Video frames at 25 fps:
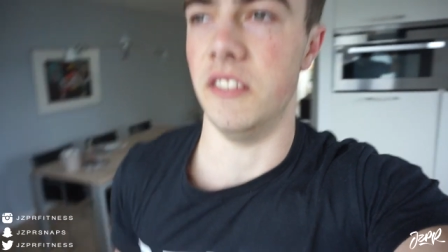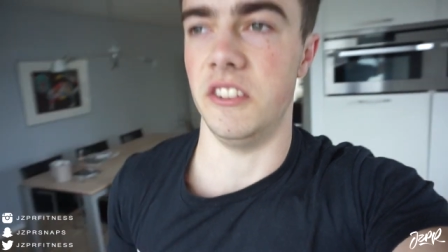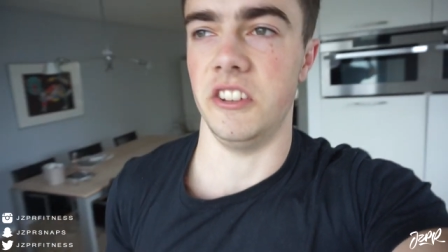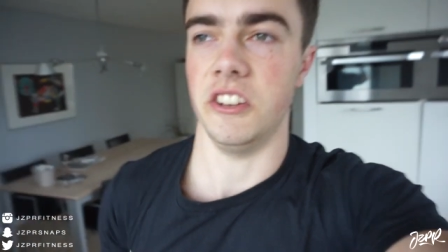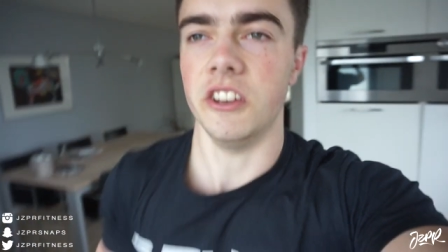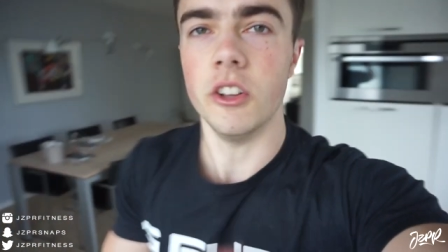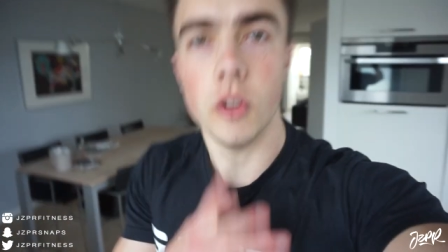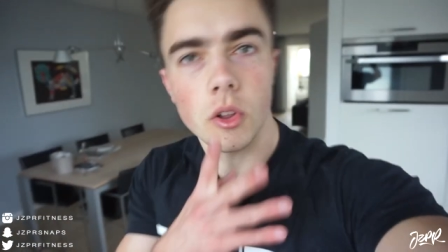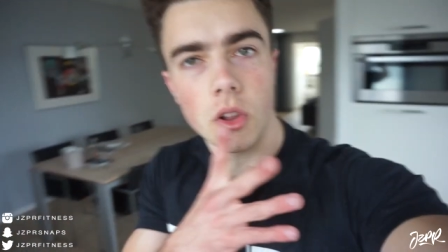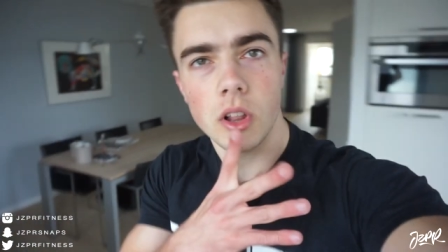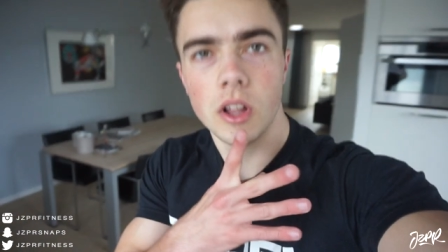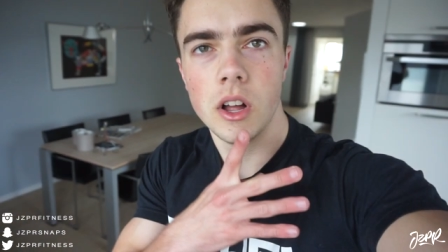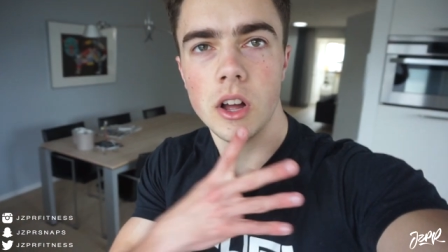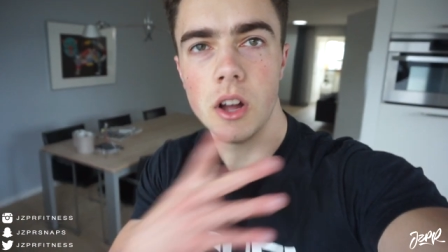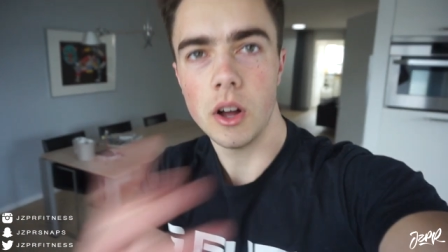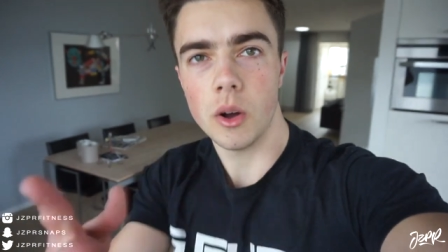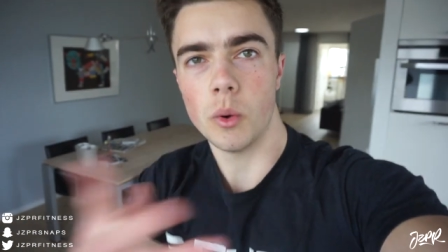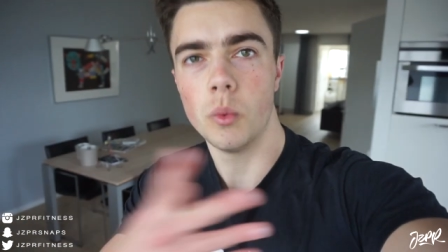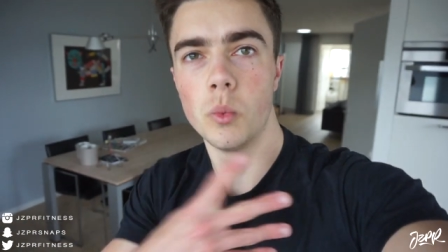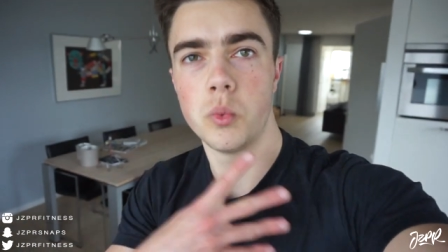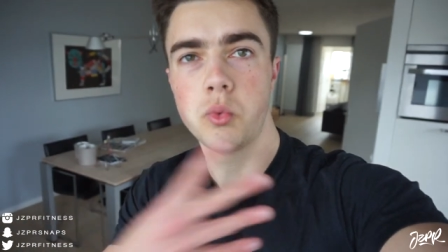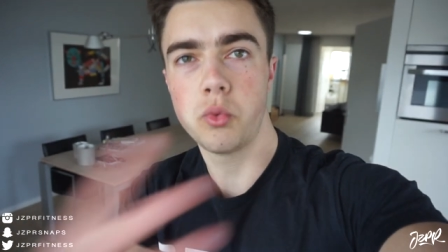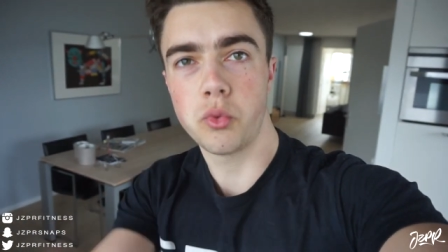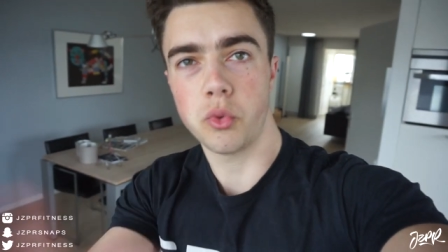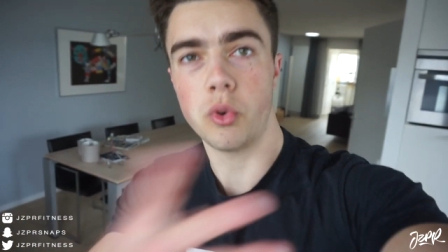deal
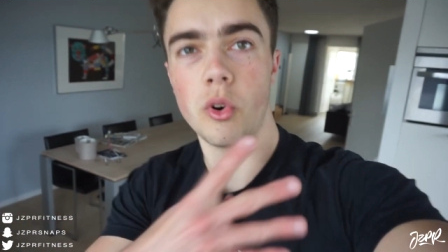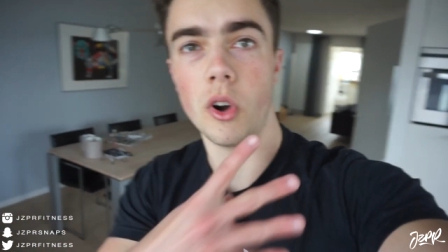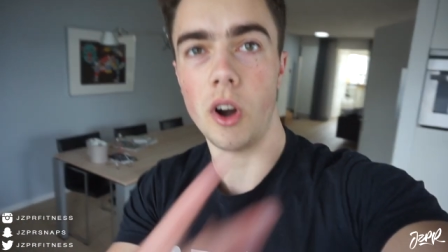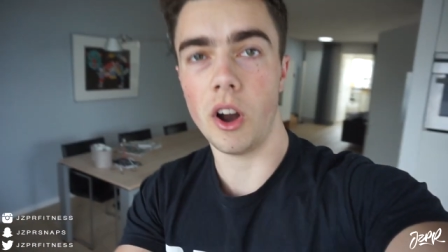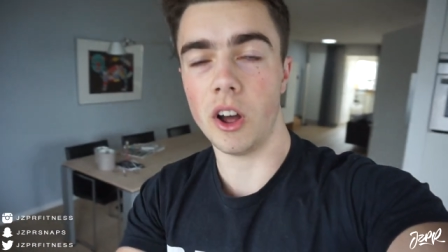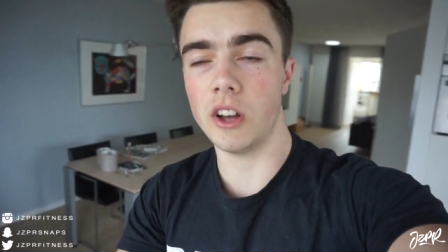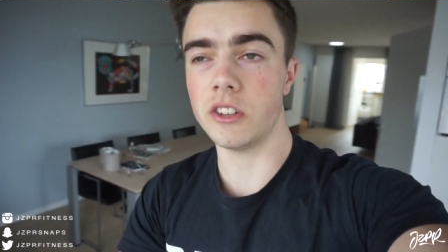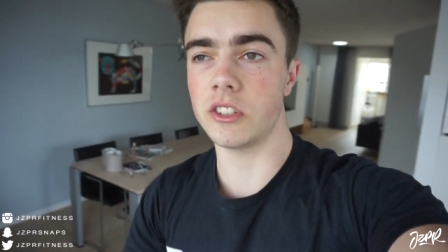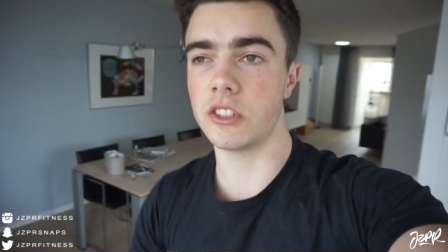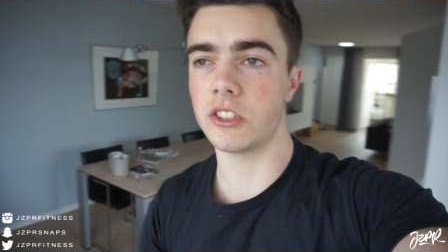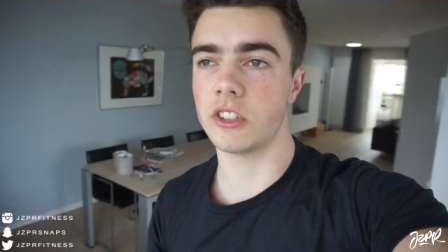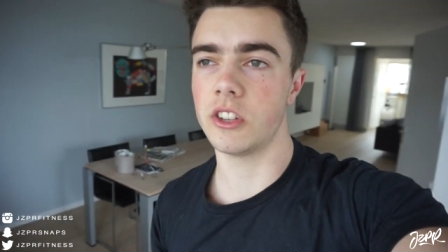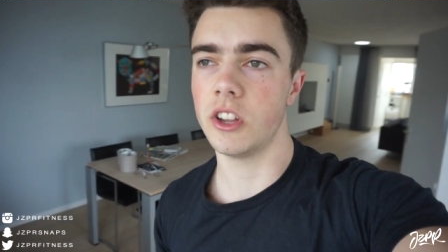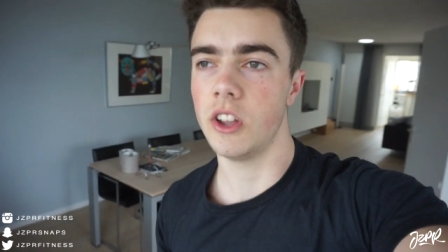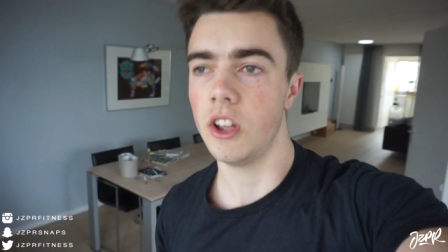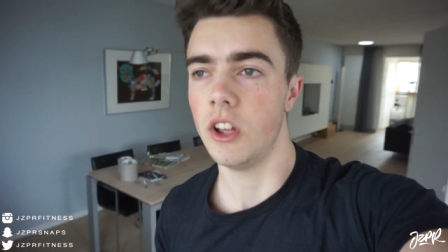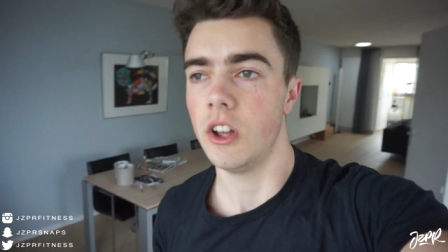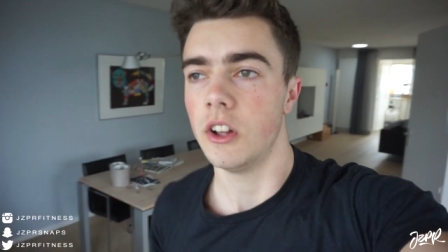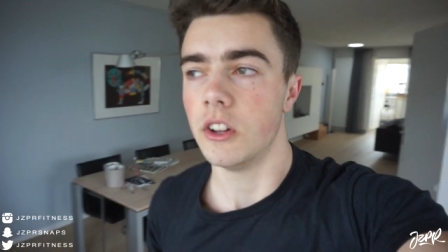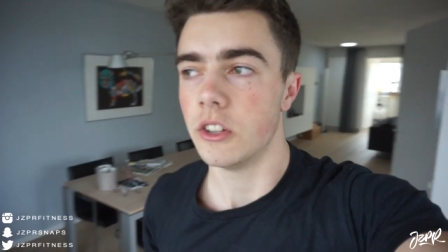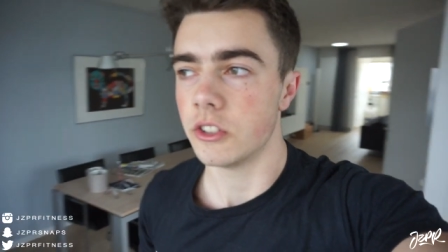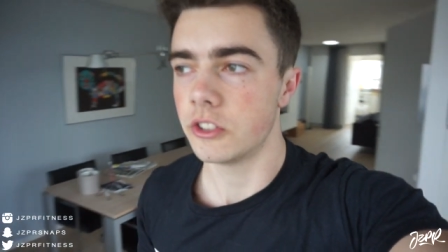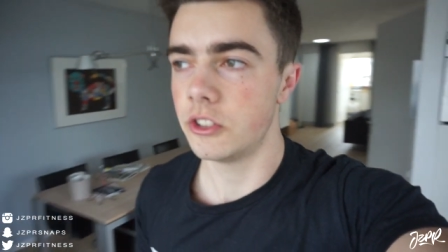for us